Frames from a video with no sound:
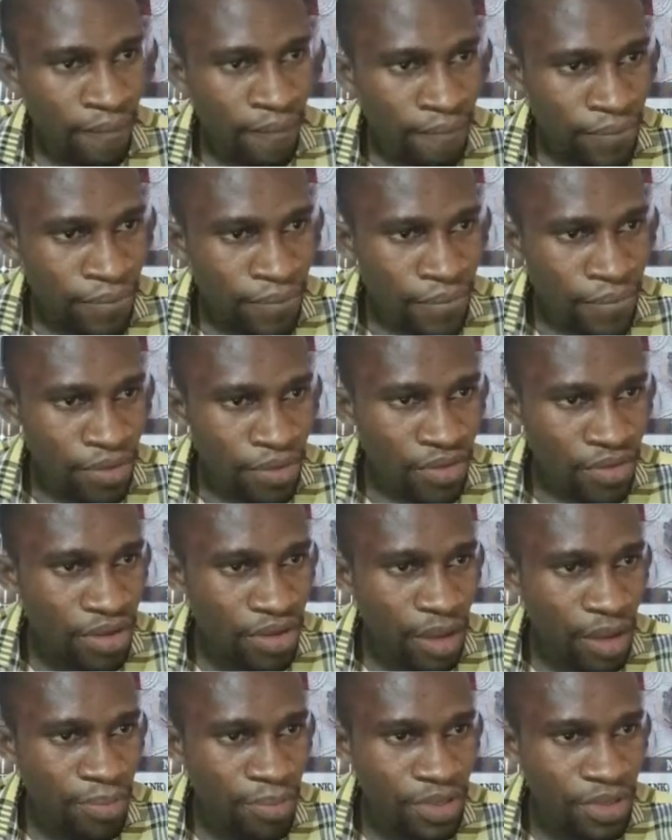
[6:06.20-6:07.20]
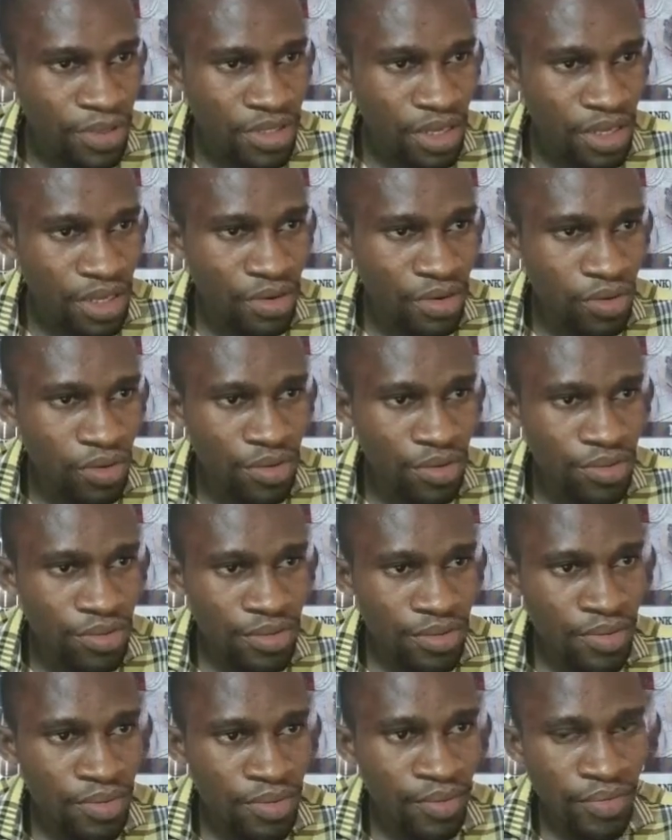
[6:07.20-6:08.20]
center point circle.
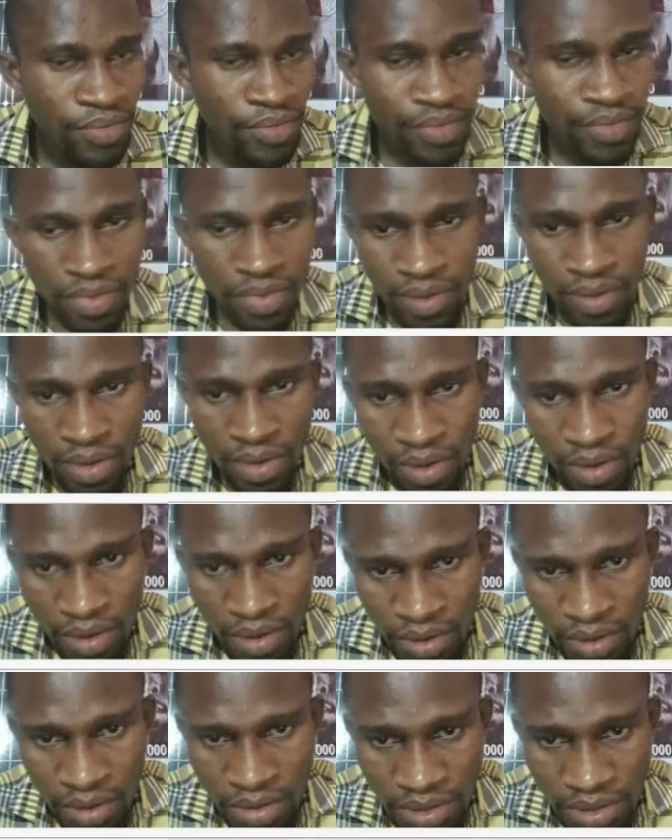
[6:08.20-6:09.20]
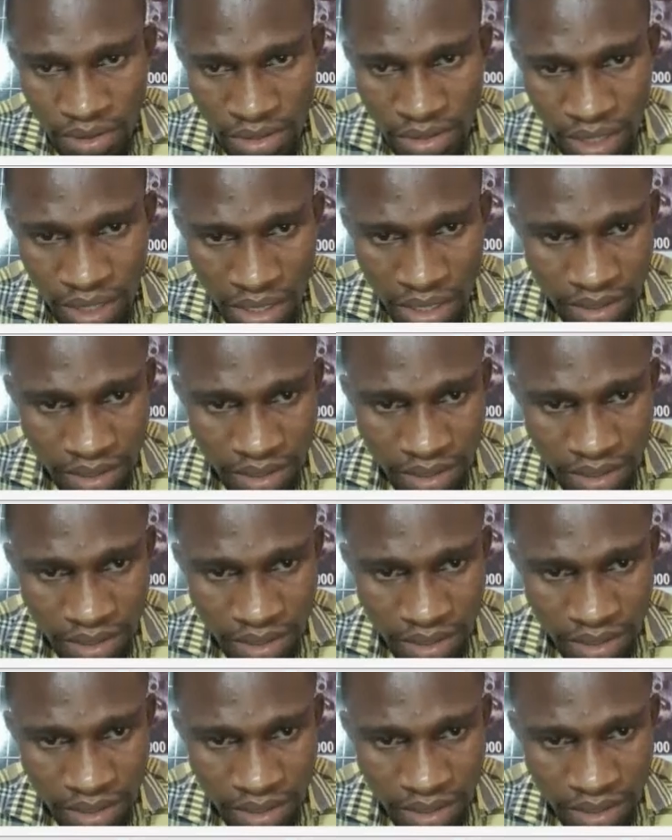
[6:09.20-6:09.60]
This guy is